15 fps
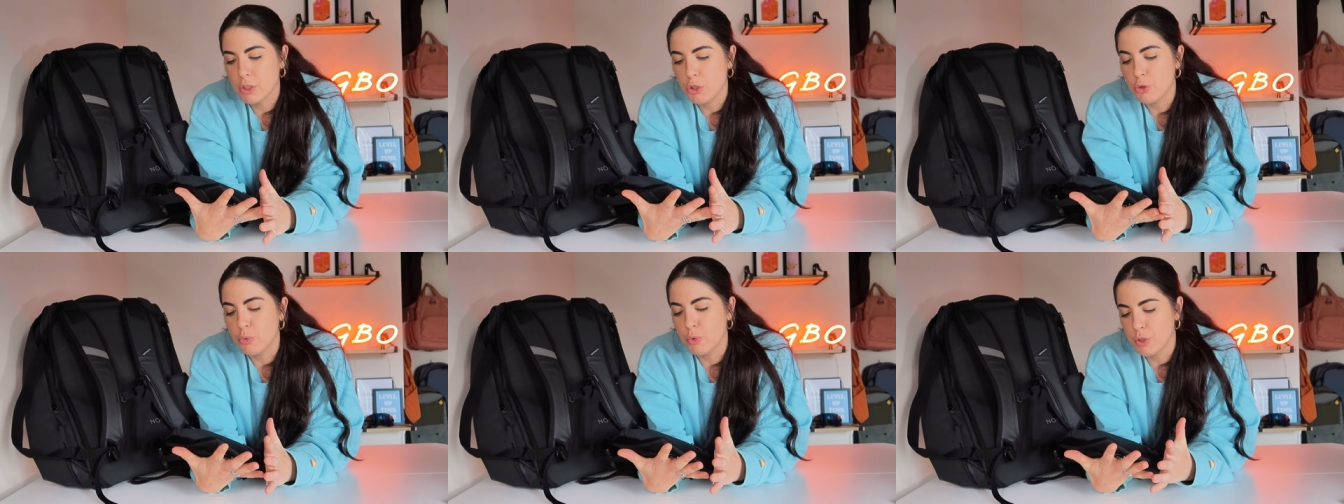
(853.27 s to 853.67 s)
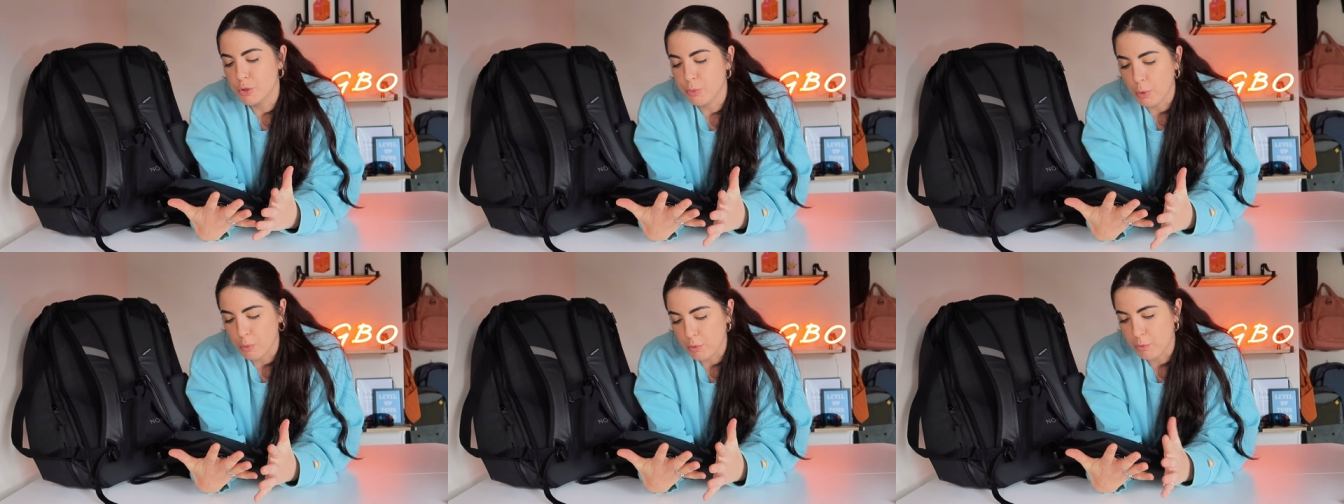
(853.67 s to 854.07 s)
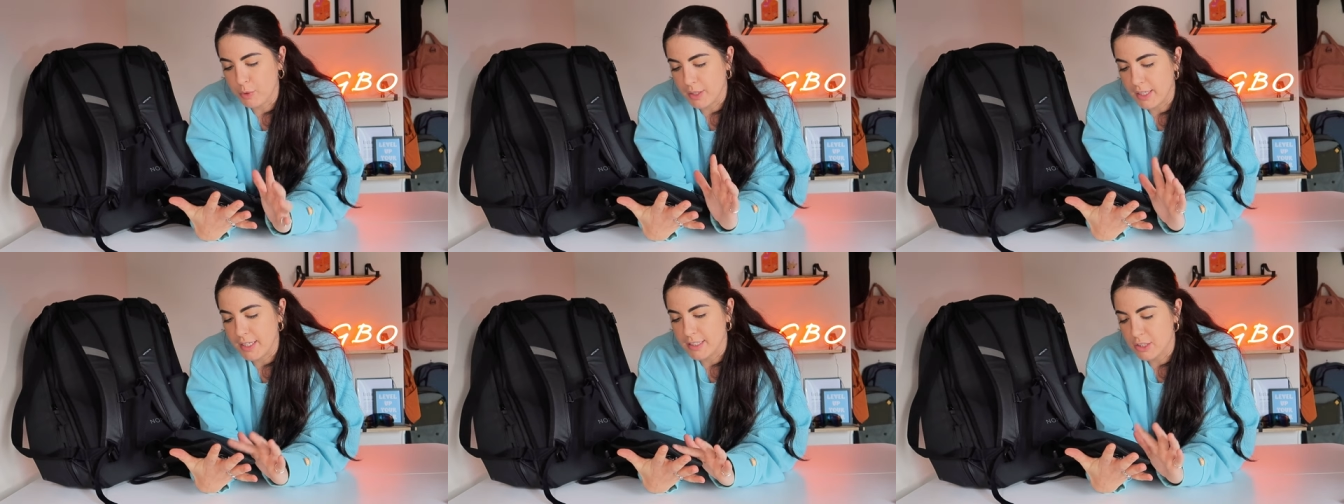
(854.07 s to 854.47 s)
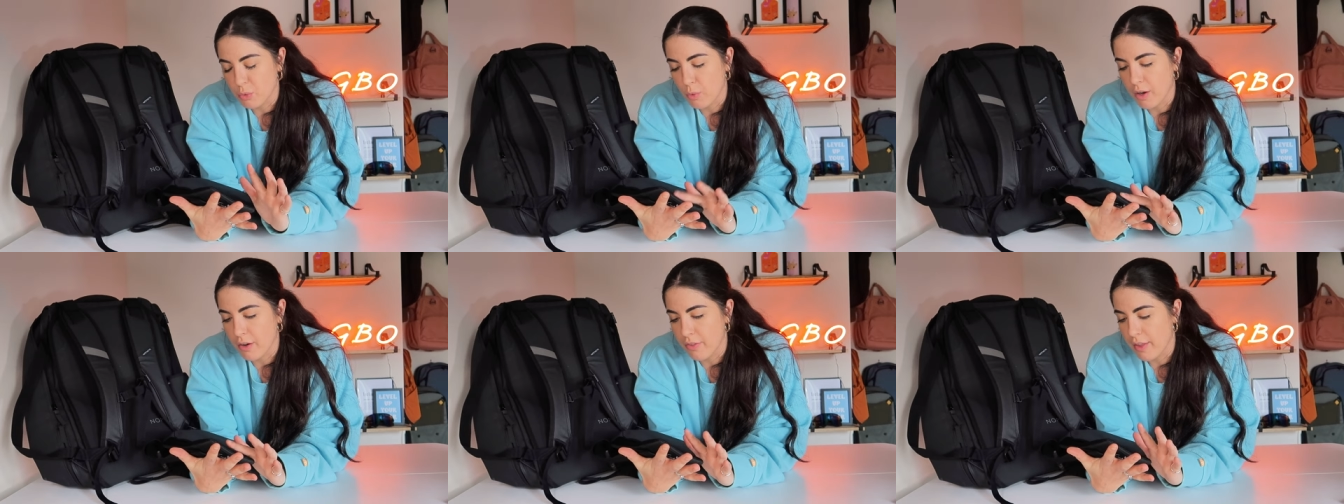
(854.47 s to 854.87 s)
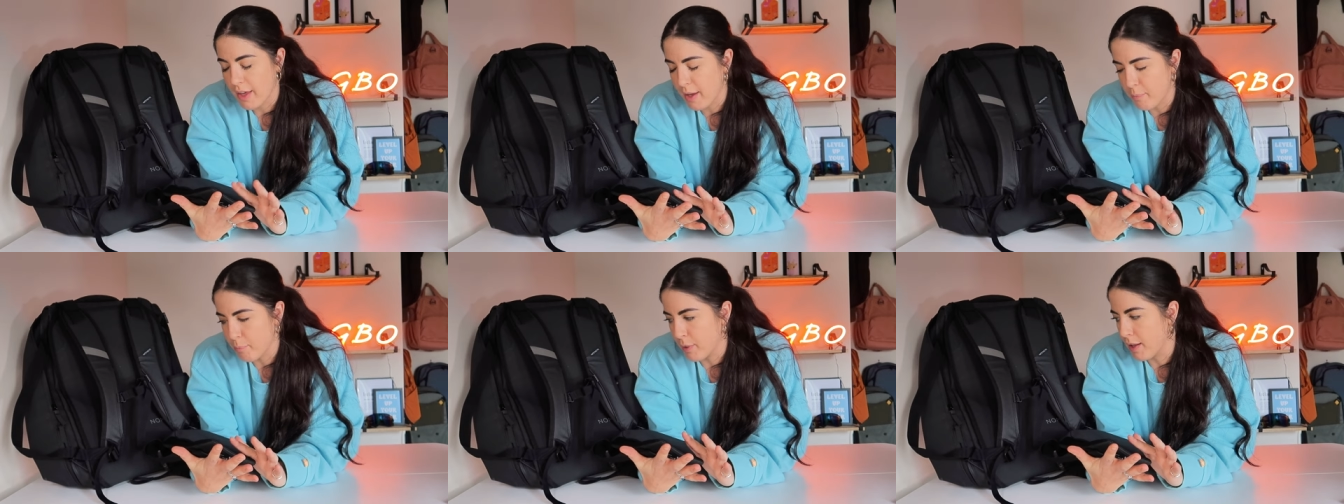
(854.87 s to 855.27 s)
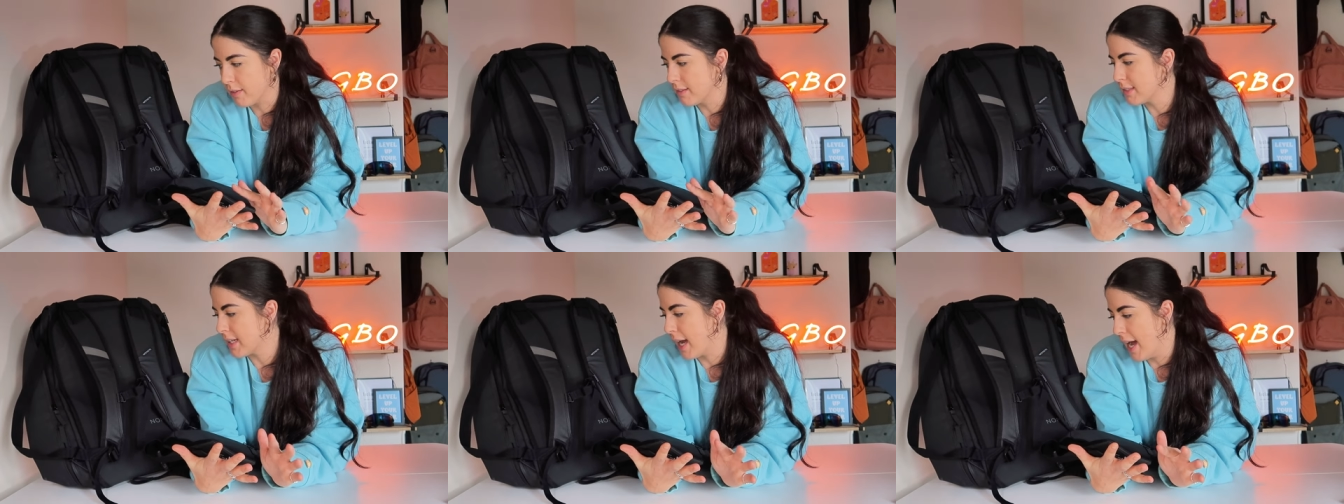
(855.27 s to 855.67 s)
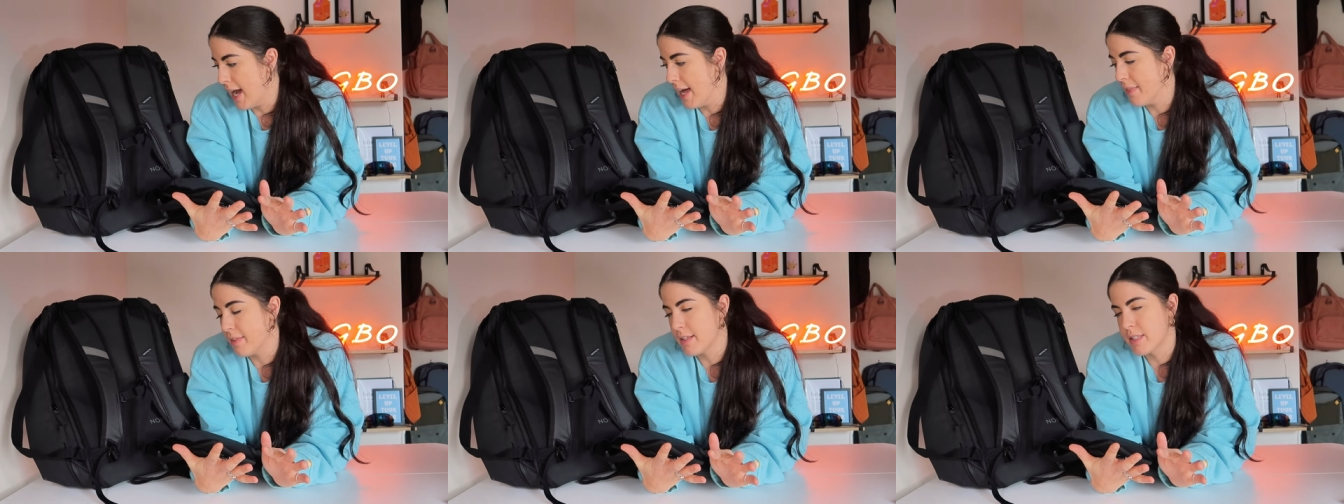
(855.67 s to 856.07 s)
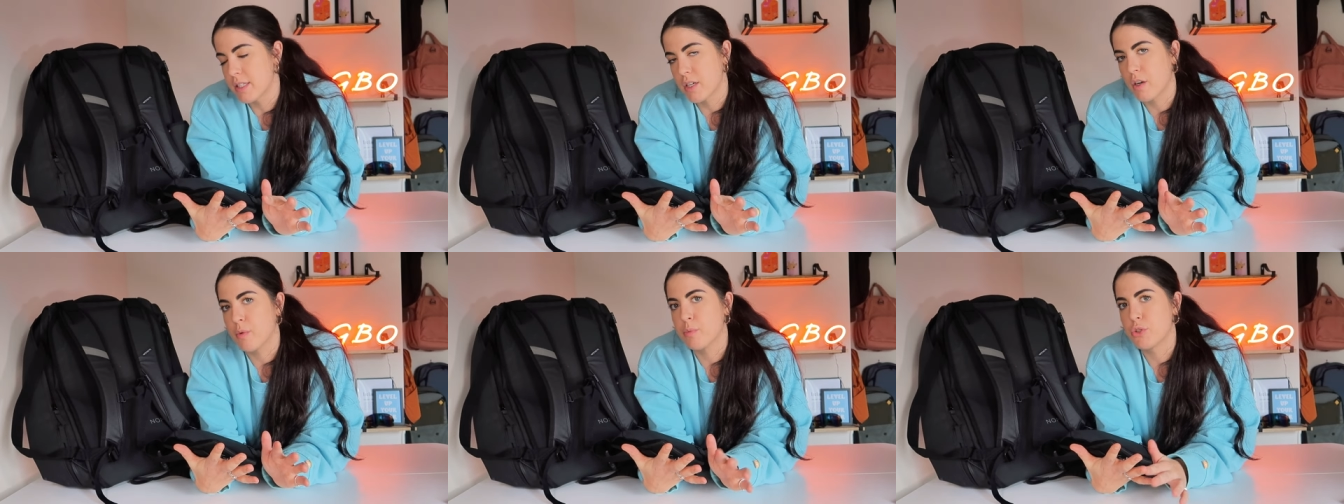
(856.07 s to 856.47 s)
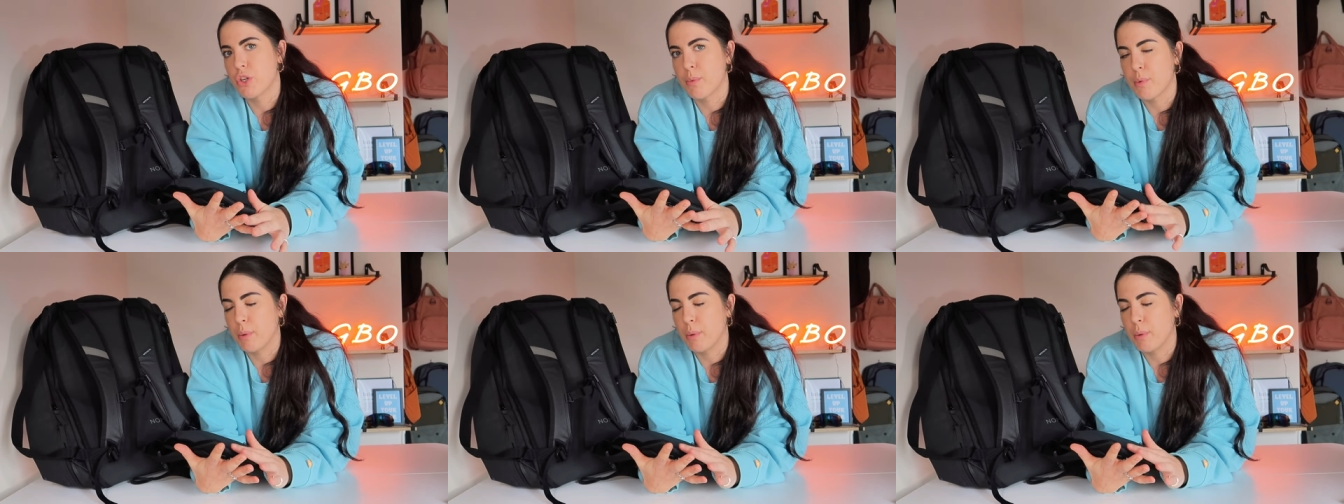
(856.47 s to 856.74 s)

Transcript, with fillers: you would probably need to wear the hip belt and the sternum strap.